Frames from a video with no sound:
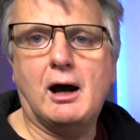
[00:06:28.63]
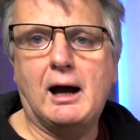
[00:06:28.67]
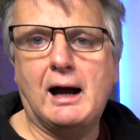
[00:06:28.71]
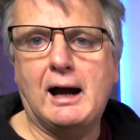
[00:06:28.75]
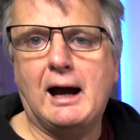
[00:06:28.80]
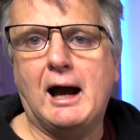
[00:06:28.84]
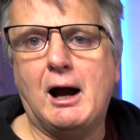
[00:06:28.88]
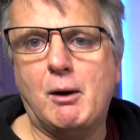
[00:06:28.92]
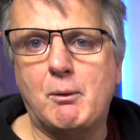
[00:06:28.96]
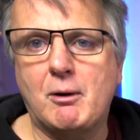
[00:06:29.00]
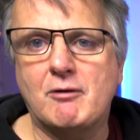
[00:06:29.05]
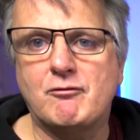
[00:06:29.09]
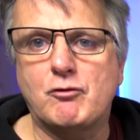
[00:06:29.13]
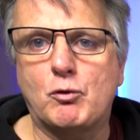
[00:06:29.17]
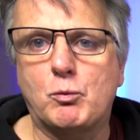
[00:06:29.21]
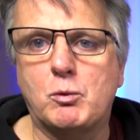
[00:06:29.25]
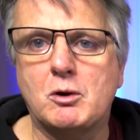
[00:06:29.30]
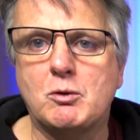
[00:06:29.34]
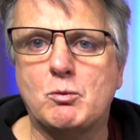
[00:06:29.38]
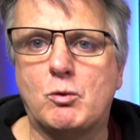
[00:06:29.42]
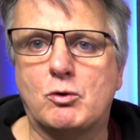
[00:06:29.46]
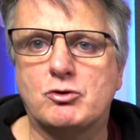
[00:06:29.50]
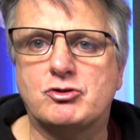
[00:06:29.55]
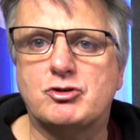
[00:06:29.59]
However,
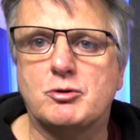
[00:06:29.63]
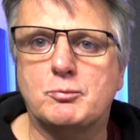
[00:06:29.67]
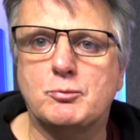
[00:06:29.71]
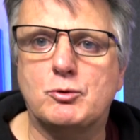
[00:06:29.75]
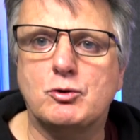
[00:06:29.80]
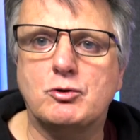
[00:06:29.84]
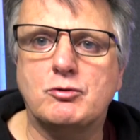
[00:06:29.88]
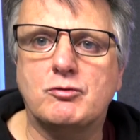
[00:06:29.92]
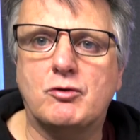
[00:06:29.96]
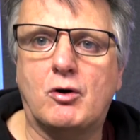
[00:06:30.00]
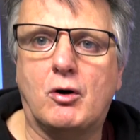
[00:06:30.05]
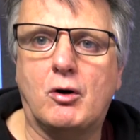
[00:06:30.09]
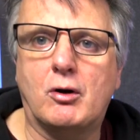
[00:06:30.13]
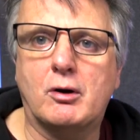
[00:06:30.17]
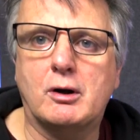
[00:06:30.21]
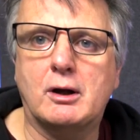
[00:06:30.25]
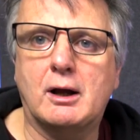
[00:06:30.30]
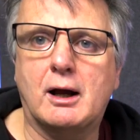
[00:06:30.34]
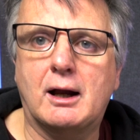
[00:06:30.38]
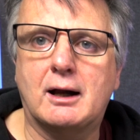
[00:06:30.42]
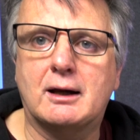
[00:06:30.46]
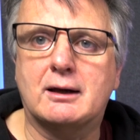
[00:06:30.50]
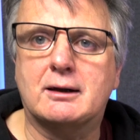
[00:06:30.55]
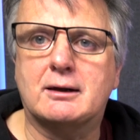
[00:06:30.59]
we want to move on
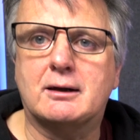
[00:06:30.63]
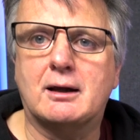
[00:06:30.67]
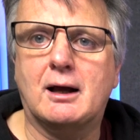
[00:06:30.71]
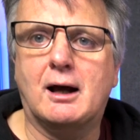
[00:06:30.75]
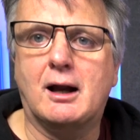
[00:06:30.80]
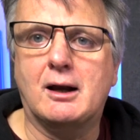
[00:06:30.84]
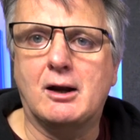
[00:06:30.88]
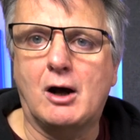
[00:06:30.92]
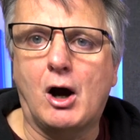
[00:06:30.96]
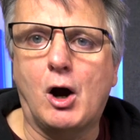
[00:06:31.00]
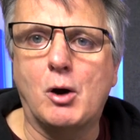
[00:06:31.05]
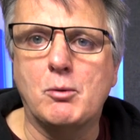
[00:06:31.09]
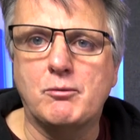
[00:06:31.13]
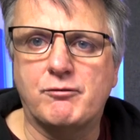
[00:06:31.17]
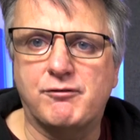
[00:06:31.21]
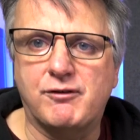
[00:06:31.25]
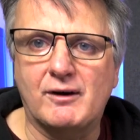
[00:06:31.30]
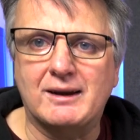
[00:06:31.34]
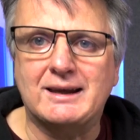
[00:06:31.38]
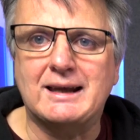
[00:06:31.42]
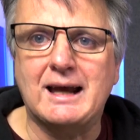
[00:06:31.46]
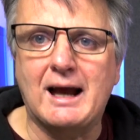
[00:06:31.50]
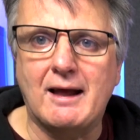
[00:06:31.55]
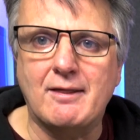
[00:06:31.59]
and
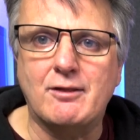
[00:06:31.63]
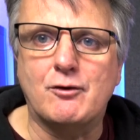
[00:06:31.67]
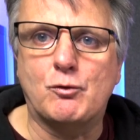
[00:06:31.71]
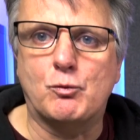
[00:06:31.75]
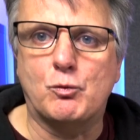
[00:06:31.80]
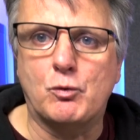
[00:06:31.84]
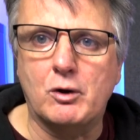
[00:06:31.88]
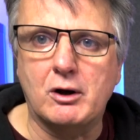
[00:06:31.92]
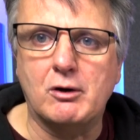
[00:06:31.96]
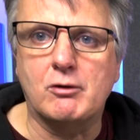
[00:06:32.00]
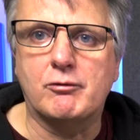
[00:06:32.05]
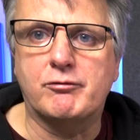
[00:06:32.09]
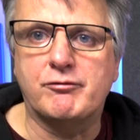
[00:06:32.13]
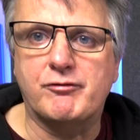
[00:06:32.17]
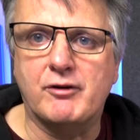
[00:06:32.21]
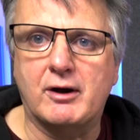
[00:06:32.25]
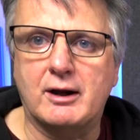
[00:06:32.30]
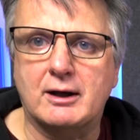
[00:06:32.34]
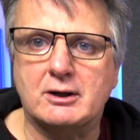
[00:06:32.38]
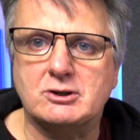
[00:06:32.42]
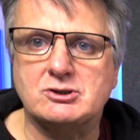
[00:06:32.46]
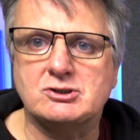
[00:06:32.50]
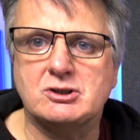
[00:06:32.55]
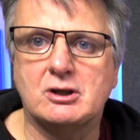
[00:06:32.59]
hopefully get the real
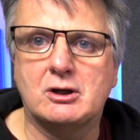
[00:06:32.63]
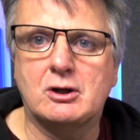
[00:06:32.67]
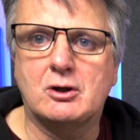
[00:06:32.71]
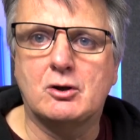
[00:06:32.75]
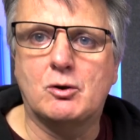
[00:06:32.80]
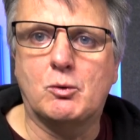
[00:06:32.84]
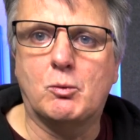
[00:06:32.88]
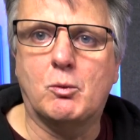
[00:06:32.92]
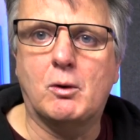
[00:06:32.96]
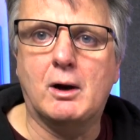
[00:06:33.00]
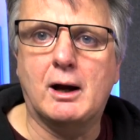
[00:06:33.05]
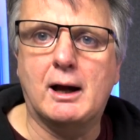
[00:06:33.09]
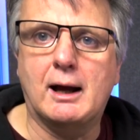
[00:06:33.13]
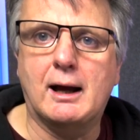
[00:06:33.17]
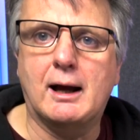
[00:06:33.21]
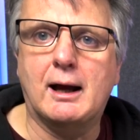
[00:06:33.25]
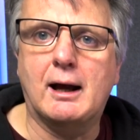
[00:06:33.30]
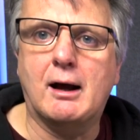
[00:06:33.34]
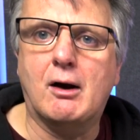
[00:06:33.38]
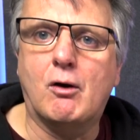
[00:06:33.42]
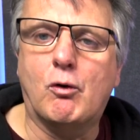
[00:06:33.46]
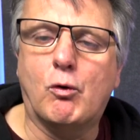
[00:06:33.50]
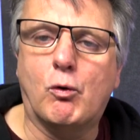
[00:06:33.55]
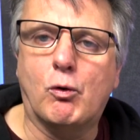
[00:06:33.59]
fix
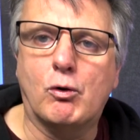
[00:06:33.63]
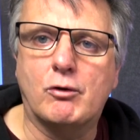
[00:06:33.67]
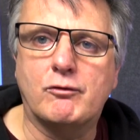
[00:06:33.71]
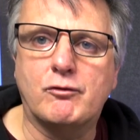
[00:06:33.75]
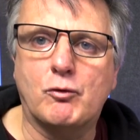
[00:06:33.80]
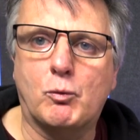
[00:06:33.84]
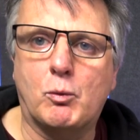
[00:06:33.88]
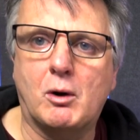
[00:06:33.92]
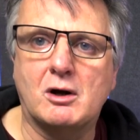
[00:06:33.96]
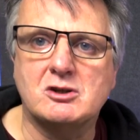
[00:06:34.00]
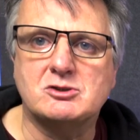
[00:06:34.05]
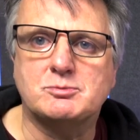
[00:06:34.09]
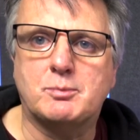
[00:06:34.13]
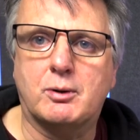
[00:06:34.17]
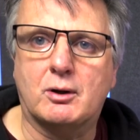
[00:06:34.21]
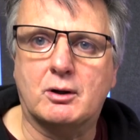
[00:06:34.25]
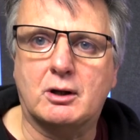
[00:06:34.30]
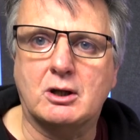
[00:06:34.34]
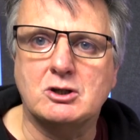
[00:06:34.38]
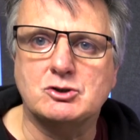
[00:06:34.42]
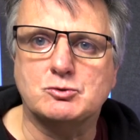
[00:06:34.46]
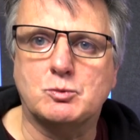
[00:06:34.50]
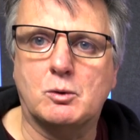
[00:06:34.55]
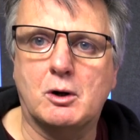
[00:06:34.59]
where all of the Waves
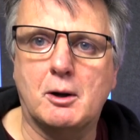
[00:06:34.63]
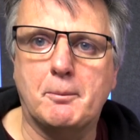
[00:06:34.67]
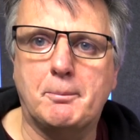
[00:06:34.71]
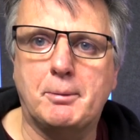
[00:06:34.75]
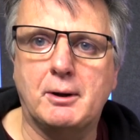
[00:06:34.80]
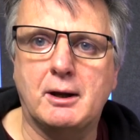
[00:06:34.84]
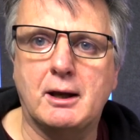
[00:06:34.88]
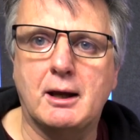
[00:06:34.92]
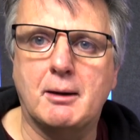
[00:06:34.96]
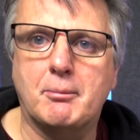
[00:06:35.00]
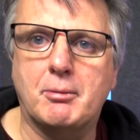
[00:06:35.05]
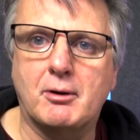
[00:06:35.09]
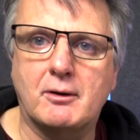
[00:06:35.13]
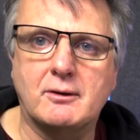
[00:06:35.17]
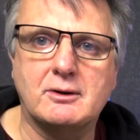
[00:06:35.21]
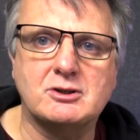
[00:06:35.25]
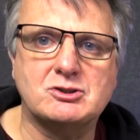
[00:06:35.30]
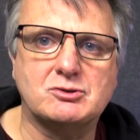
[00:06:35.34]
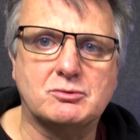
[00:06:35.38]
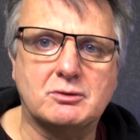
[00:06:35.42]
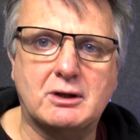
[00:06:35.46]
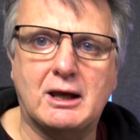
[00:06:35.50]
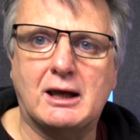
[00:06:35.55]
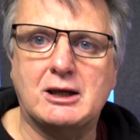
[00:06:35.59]
plugins will appear. But
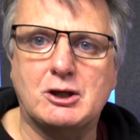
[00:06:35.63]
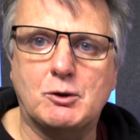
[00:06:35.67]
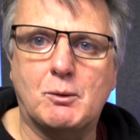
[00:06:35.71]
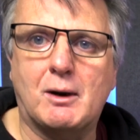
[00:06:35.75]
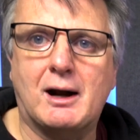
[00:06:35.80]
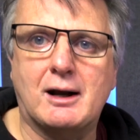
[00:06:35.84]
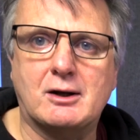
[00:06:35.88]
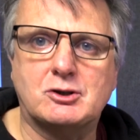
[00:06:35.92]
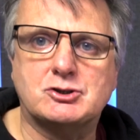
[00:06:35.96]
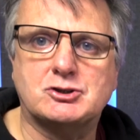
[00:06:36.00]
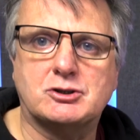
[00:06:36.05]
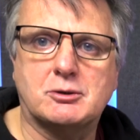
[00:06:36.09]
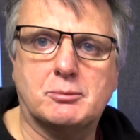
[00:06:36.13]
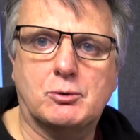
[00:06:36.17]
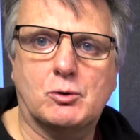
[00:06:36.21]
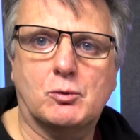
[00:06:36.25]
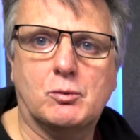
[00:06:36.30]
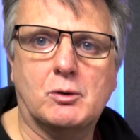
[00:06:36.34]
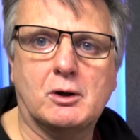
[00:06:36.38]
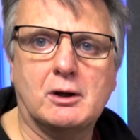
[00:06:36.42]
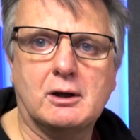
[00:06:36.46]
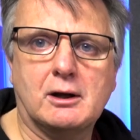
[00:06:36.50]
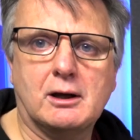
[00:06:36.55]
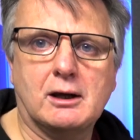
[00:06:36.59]
this will get you out of
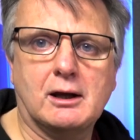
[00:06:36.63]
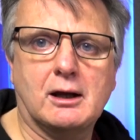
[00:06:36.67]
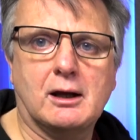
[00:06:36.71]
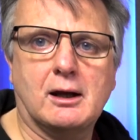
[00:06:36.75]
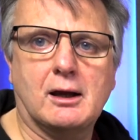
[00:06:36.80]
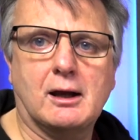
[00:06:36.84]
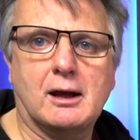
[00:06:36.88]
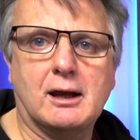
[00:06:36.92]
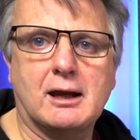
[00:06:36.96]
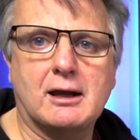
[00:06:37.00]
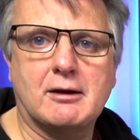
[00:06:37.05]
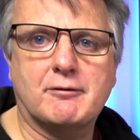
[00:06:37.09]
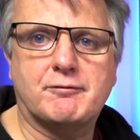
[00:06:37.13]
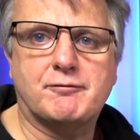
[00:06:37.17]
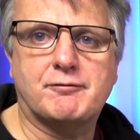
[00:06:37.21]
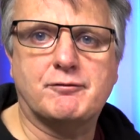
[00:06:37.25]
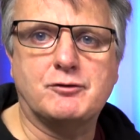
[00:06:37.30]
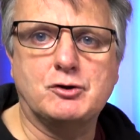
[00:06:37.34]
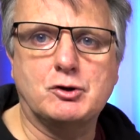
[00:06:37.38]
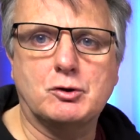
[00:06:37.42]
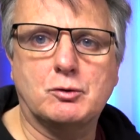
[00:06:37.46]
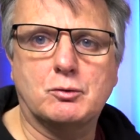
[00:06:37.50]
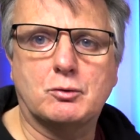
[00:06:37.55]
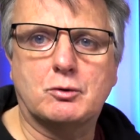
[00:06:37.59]
trouble if
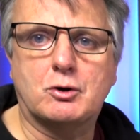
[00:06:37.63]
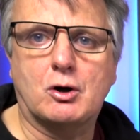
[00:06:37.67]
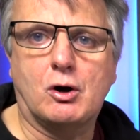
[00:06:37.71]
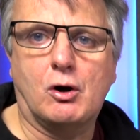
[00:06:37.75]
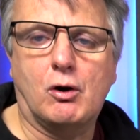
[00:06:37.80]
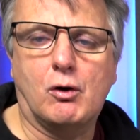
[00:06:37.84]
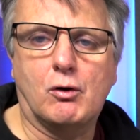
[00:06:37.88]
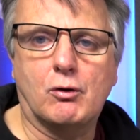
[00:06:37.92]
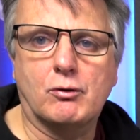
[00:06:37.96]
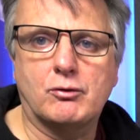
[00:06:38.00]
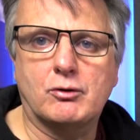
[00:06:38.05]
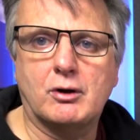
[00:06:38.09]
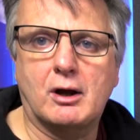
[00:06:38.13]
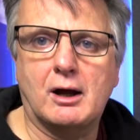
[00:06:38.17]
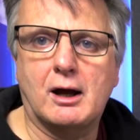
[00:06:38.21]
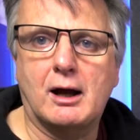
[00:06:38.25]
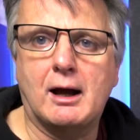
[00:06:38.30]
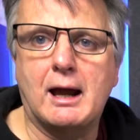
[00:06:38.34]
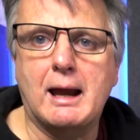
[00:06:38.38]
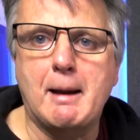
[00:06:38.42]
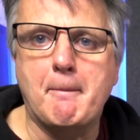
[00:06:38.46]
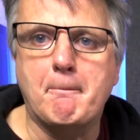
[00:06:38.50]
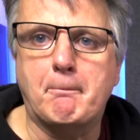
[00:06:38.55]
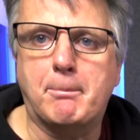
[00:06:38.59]
you can't
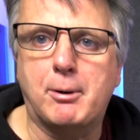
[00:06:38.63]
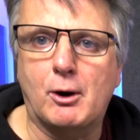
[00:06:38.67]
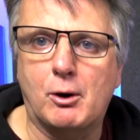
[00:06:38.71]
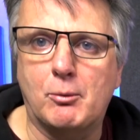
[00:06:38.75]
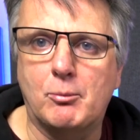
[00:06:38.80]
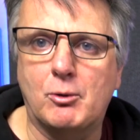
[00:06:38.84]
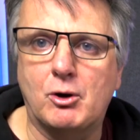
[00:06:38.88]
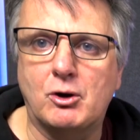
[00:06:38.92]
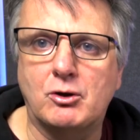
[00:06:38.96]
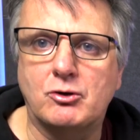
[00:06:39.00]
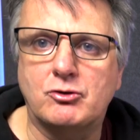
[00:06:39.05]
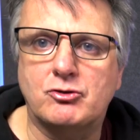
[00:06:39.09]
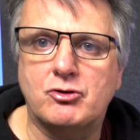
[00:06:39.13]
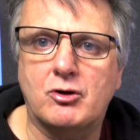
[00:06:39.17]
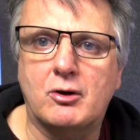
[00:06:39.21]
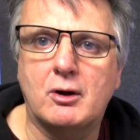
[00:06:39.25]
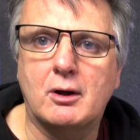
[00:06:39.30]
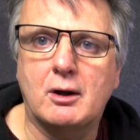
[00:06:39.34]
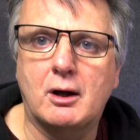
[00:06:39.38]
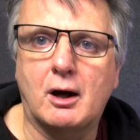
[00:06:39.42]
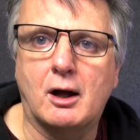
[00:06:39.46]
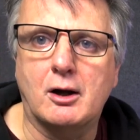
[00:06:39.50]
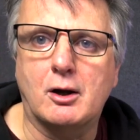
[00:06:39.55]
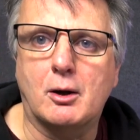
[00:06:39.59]
implement
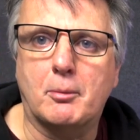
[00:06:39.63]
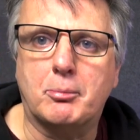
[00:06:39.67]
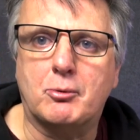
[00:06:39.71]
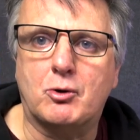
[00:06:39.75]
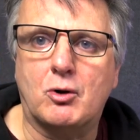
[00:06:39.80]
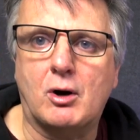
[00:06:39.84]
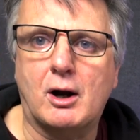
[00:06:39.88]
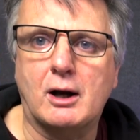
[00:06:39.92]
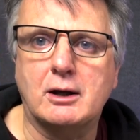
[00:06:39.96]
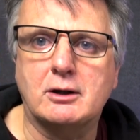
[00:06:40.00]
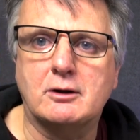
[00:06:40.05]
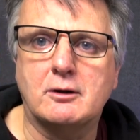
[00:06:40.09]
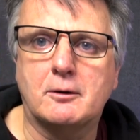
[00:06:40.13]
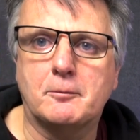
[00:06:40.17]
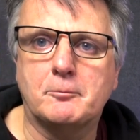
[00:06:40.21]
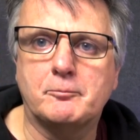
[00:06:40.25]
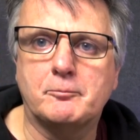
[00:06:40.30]
an upgrade.